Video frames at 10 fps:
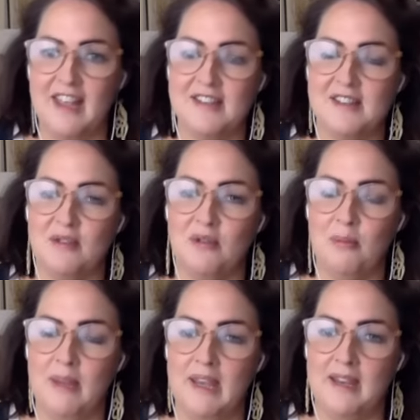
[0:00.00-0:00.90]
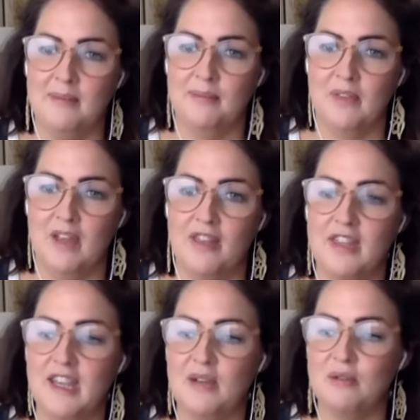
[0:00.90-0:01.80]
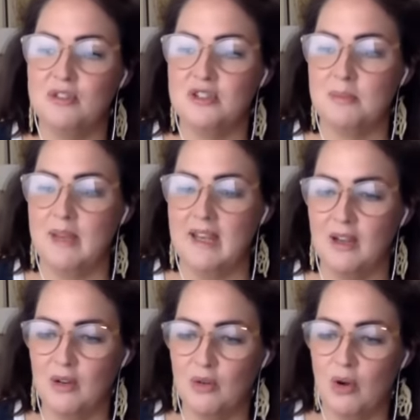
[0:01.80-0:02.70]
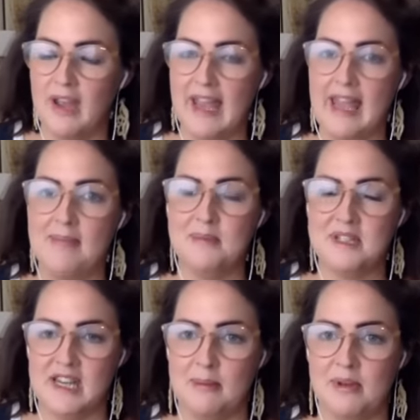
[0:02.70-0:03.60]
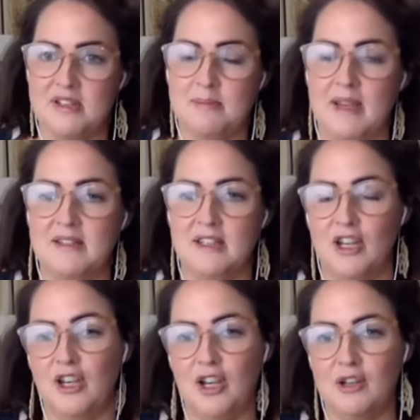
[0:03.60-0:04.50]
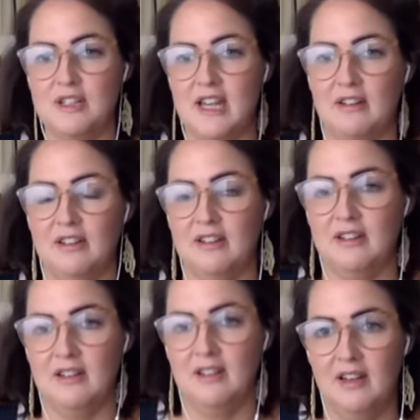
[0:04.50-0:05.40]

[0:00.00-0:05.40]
there. So it will be, I think it will just be quite empty, but a space that you can go down and